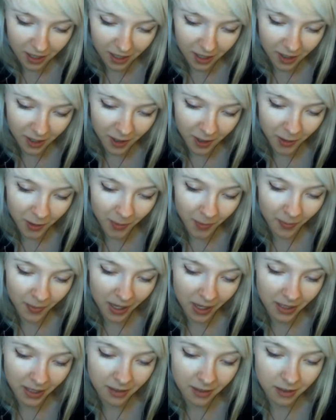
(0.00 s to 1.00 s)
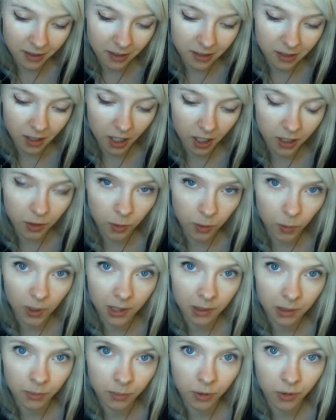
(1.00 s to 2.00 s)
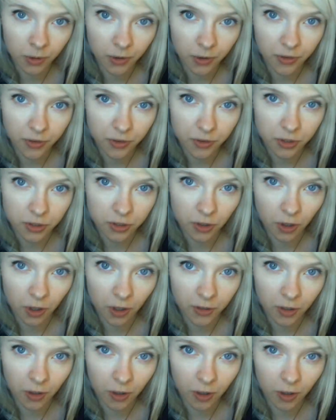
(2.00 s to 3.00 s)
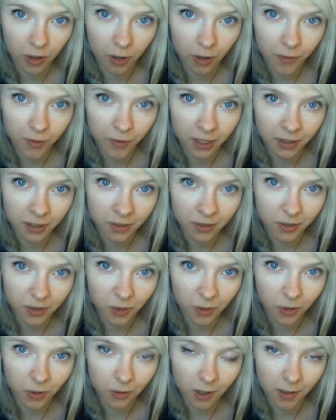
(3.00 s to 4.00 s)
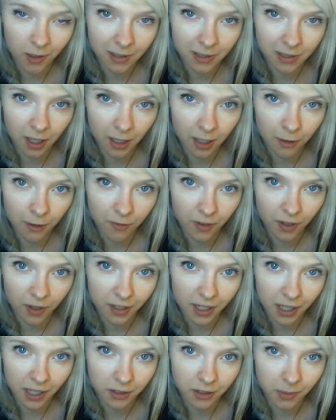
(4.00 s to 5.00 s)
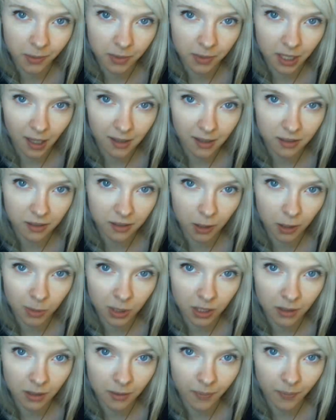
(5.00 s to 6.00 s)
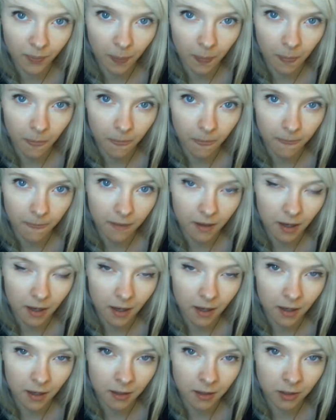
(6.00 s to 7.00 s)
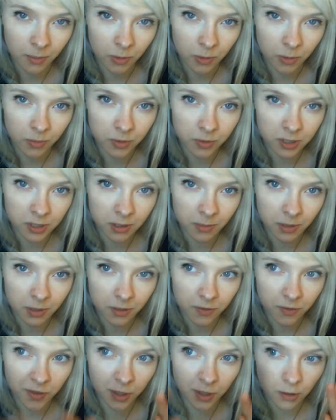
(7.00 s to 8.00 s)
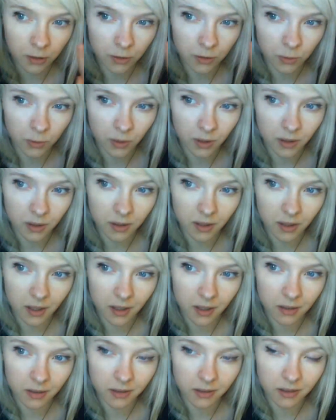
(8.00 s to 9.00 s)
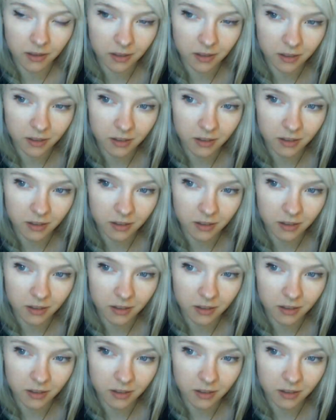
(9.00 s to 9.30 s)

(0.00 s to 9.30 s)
And this guy called William Booth shot a lot of things all throughout his life and had them taxidermied. And the Booth Museum is filled with his